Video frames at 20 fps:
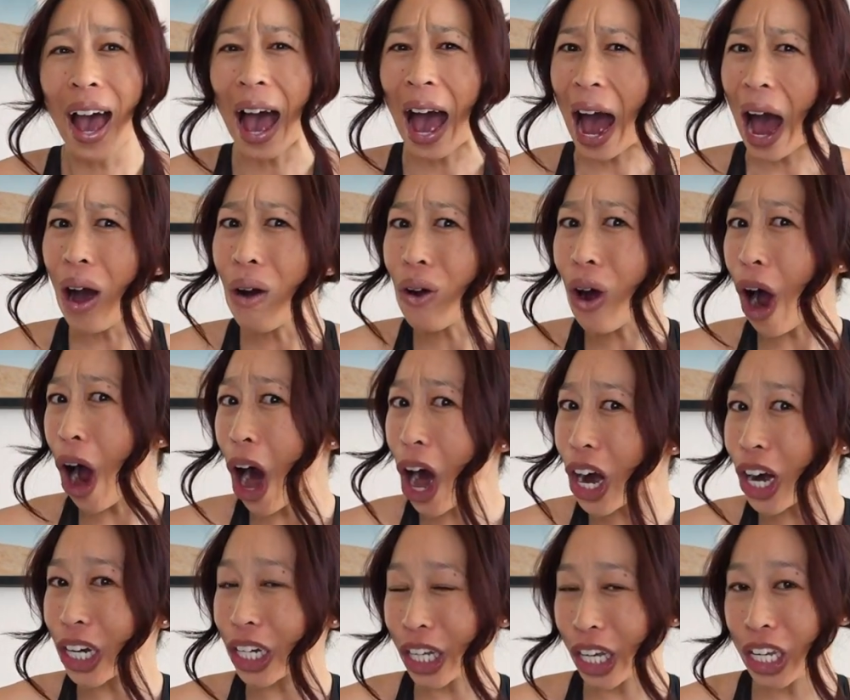how
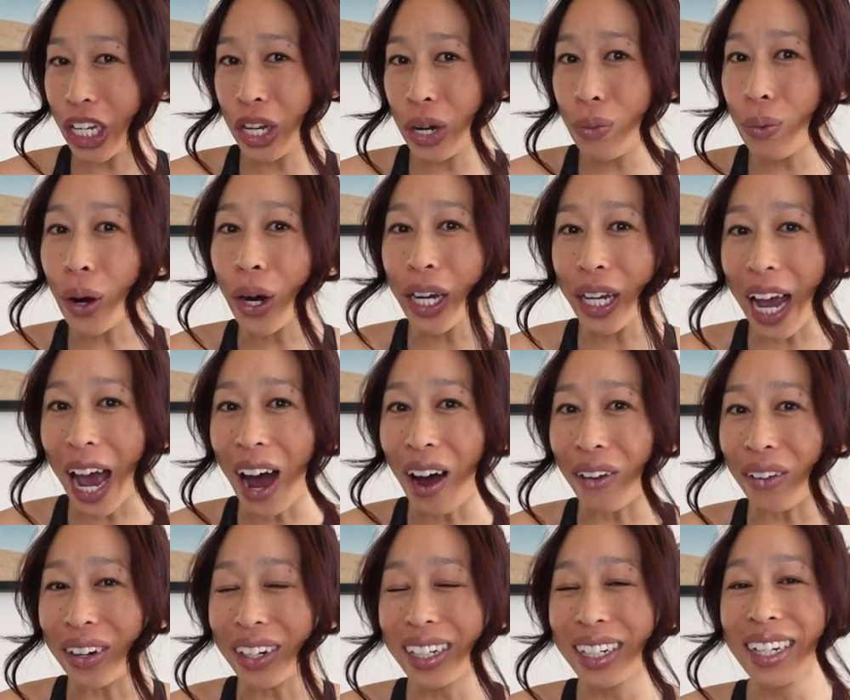hard can you work
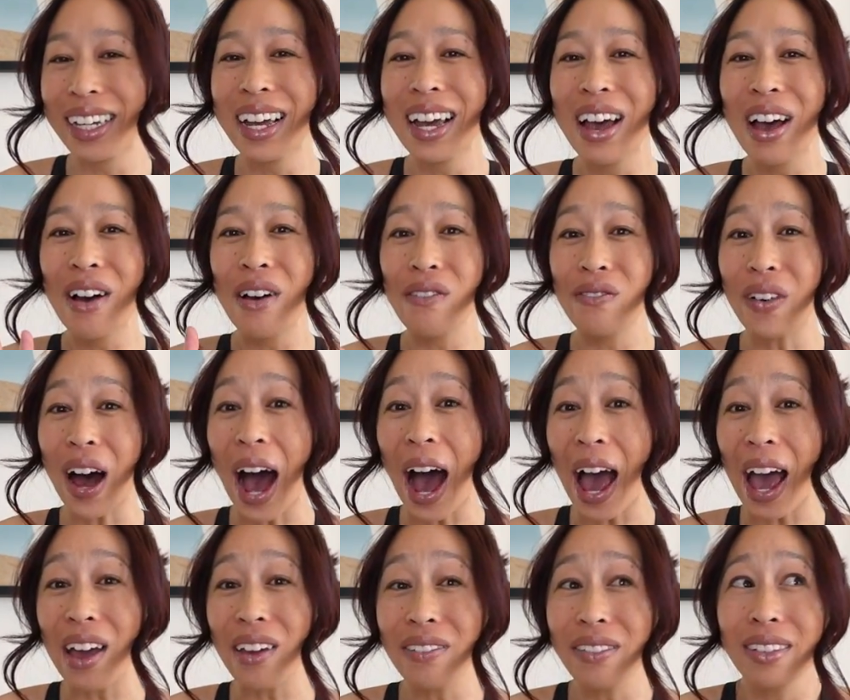out?
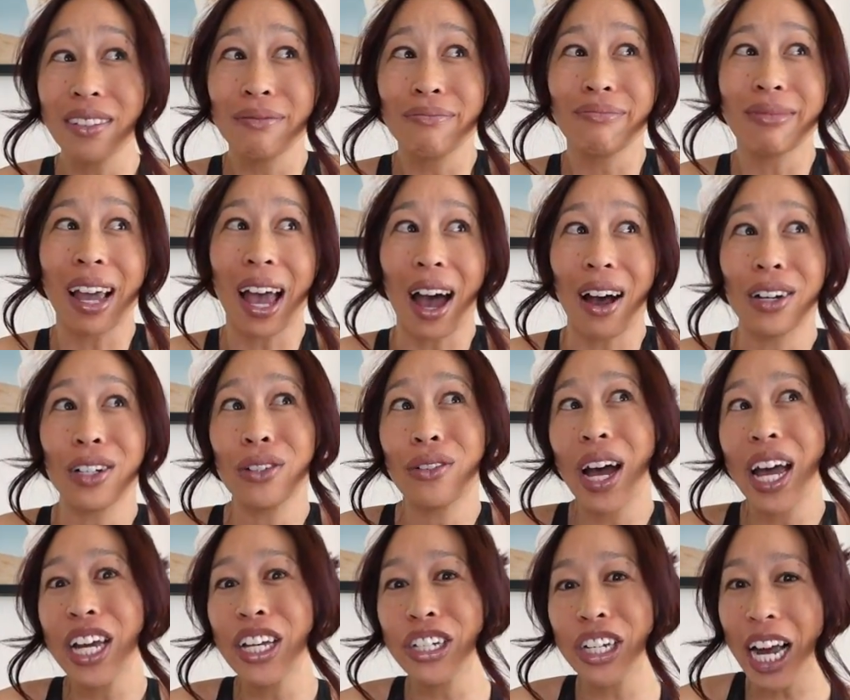5, how do
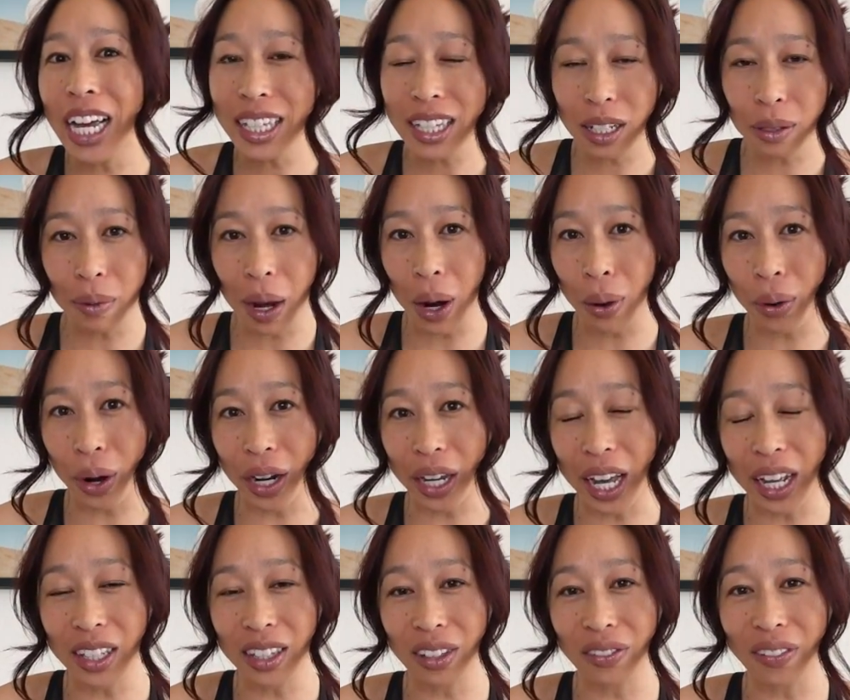I adjust my
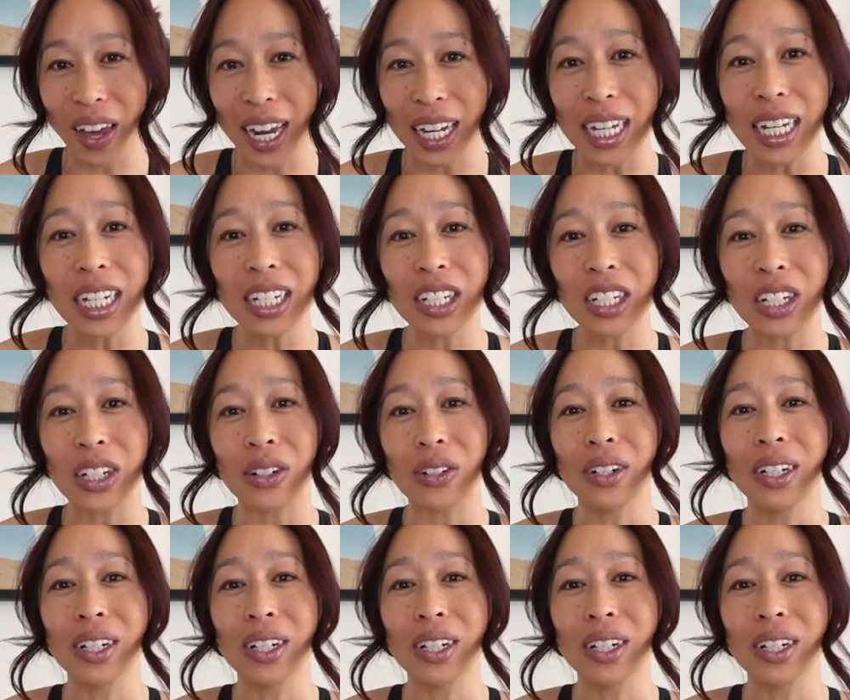workouts if I need to?